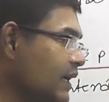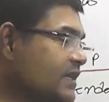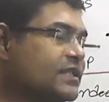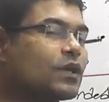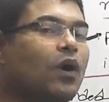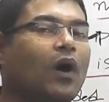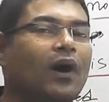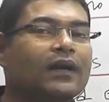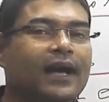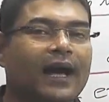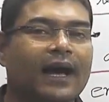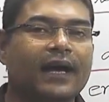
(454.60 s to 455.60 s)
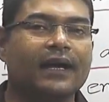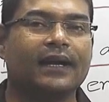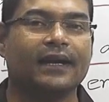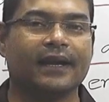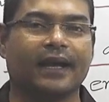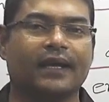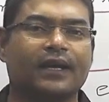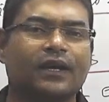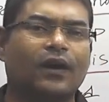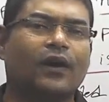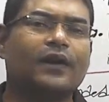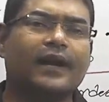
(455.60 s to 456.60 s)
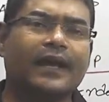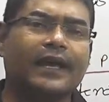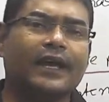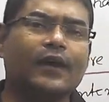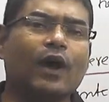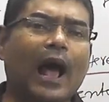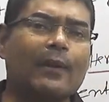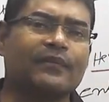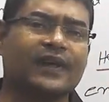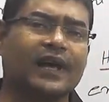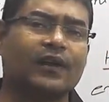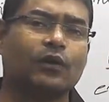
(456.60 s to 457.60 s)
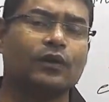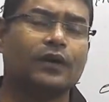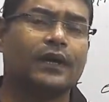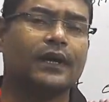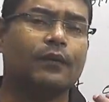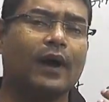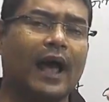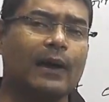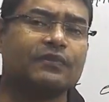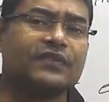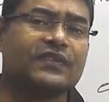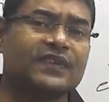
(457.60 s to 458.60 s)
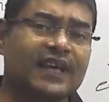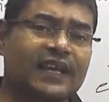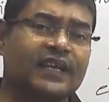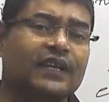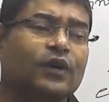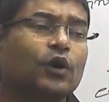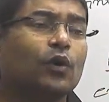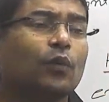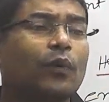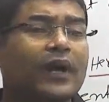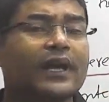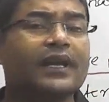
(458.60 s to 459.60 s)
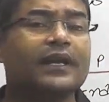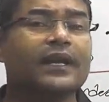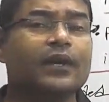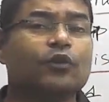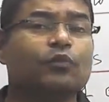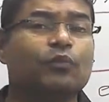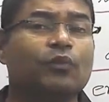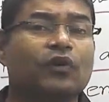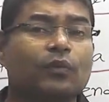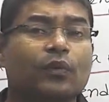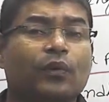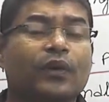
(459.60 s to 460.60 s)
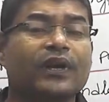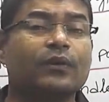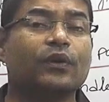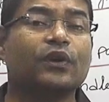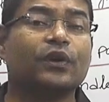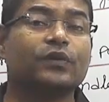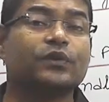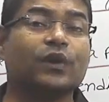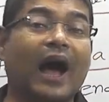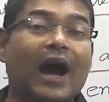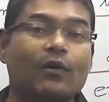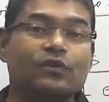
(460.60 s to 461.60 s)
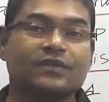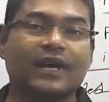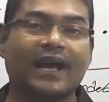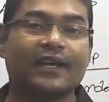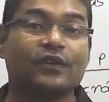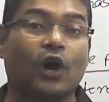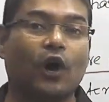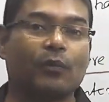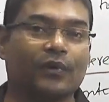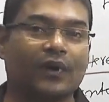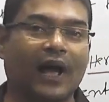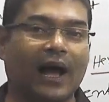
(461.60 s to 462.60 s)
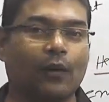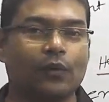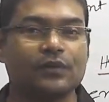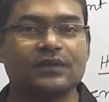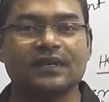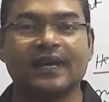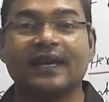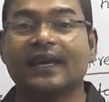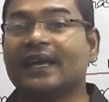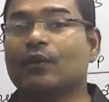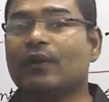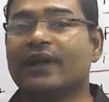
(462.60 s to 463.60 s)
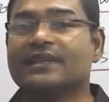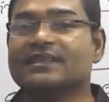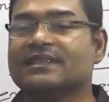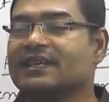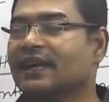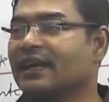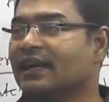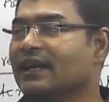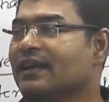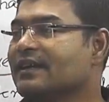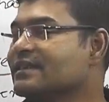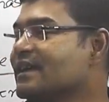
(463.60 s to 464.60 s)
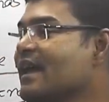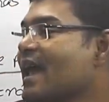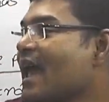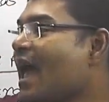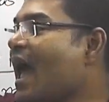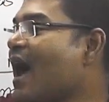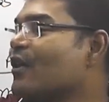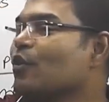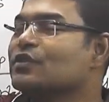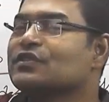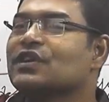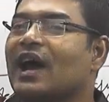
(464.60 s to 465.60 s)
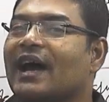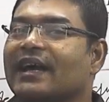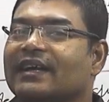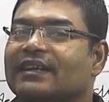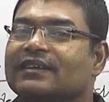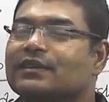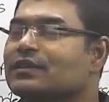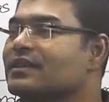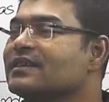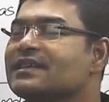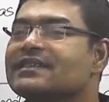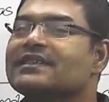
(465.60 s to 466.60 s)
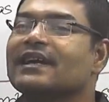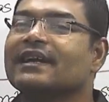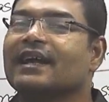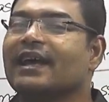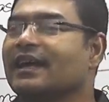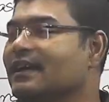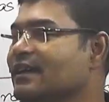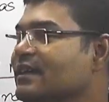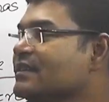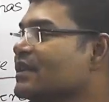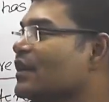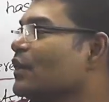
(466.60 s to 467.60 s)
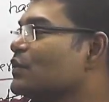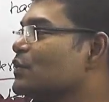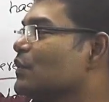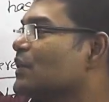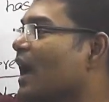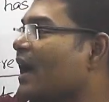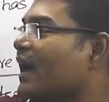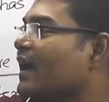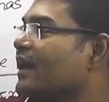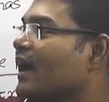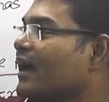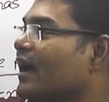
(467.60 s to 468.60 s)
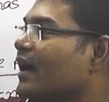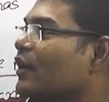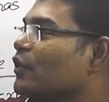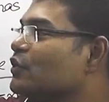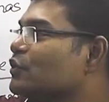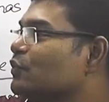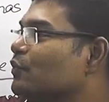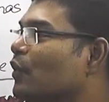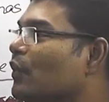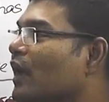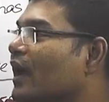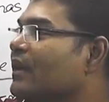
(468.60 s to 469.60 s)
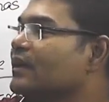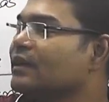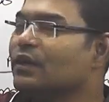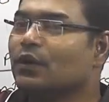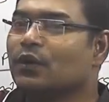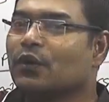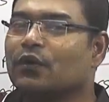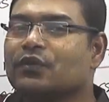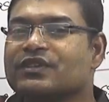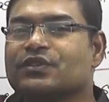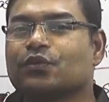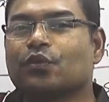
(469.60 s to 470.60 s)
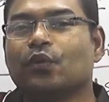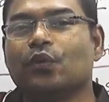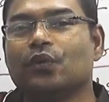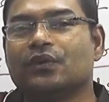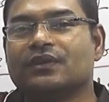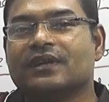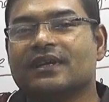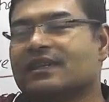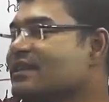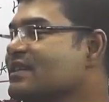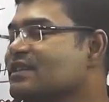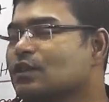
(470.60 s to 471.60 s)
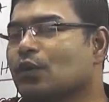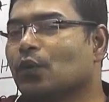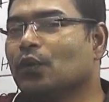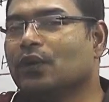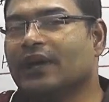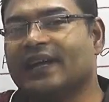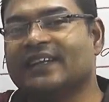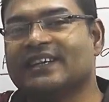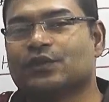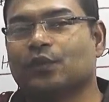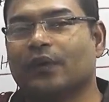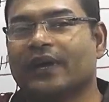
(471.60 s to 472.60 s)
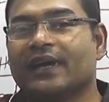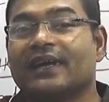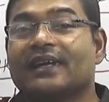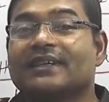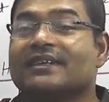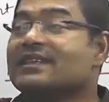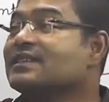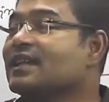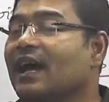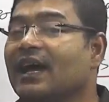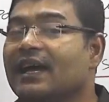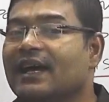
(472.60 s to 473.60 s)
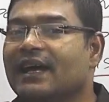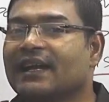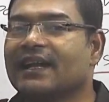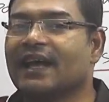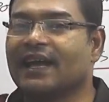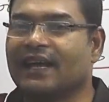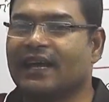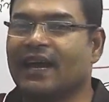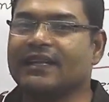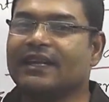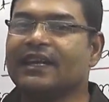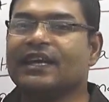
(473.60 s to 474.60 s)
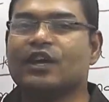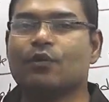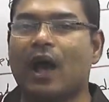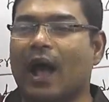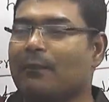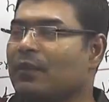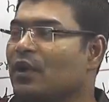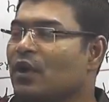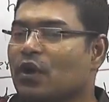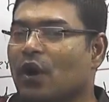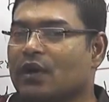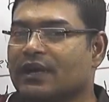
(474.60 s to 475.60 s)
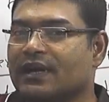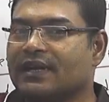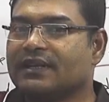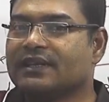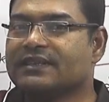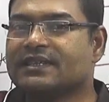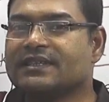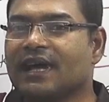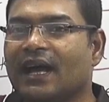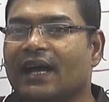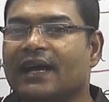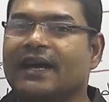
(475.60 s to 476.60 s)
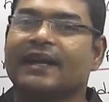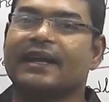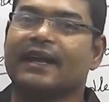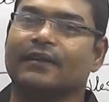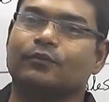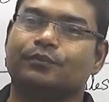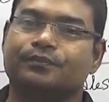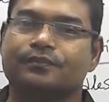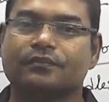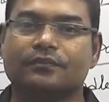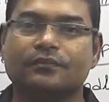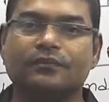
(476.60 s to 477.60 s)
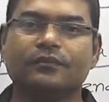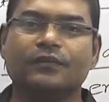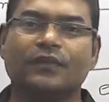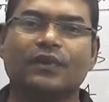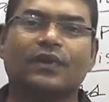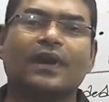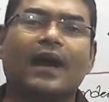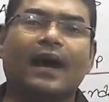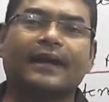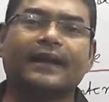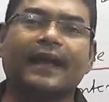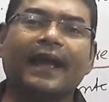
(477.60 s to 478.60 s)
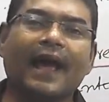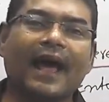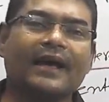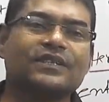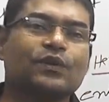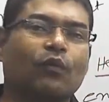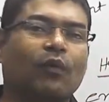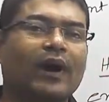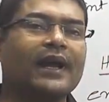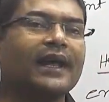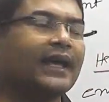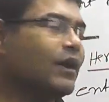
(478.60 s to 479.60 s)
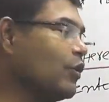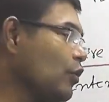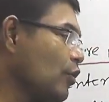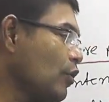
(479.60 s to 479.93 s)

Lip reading: Is called a ray. Already you have seen when you go to outside of your house, you can see this is an arrow sign. So this is the ray. So go to Dhaka, go to Bola, go to school. This is school in this way. This is the ray. I think you have got it. This is the ray. A ray has only